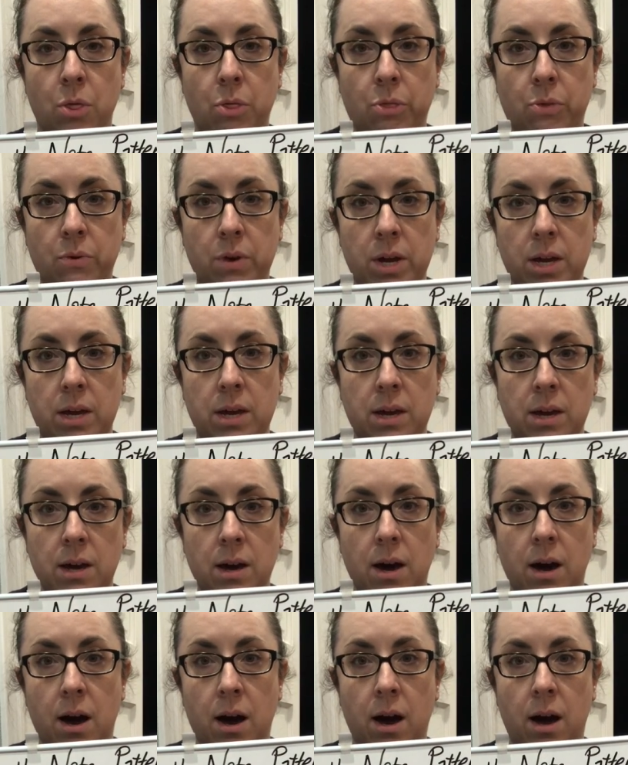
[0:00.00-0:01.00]
3 E
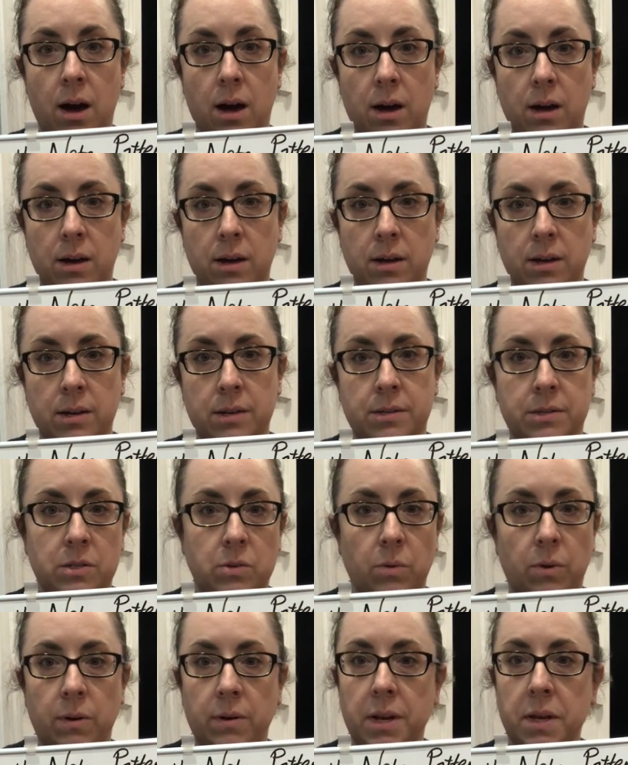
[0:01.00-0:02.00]
So
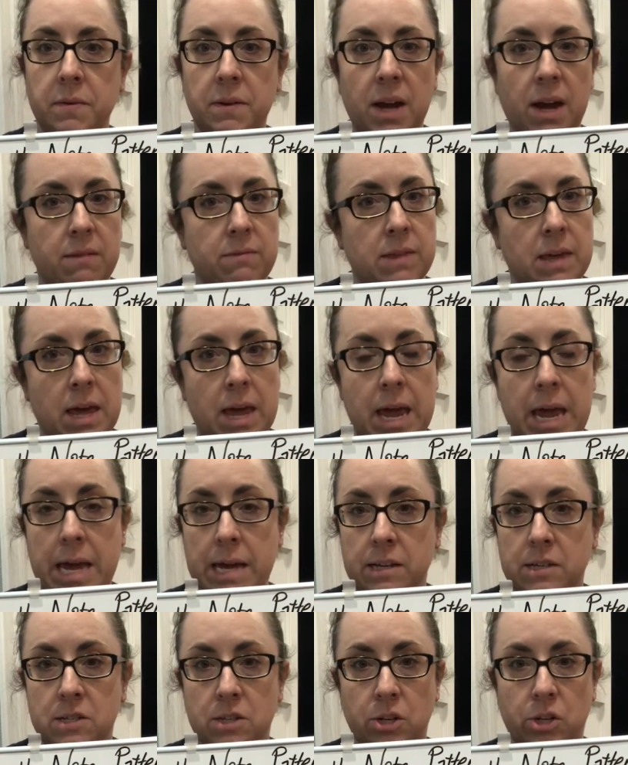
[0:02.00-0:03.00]
we don't even have the
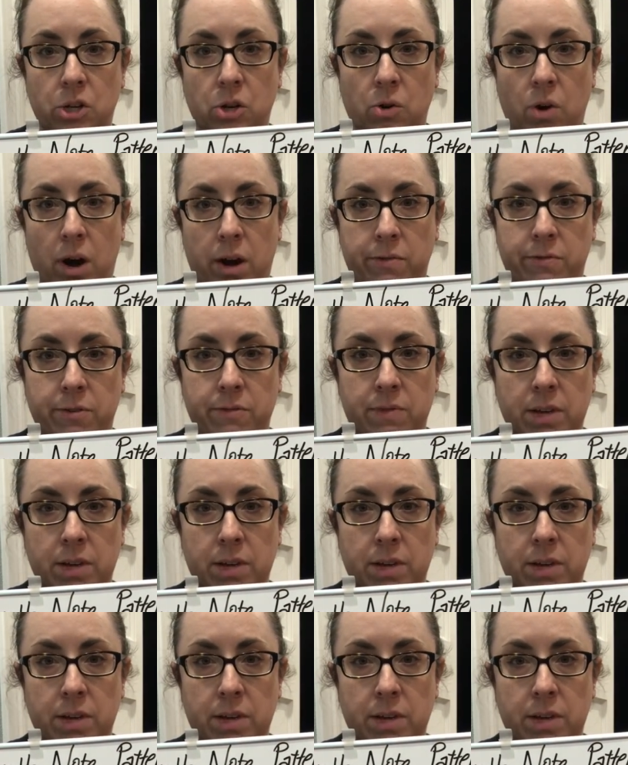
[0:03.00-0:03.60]
and to go off of.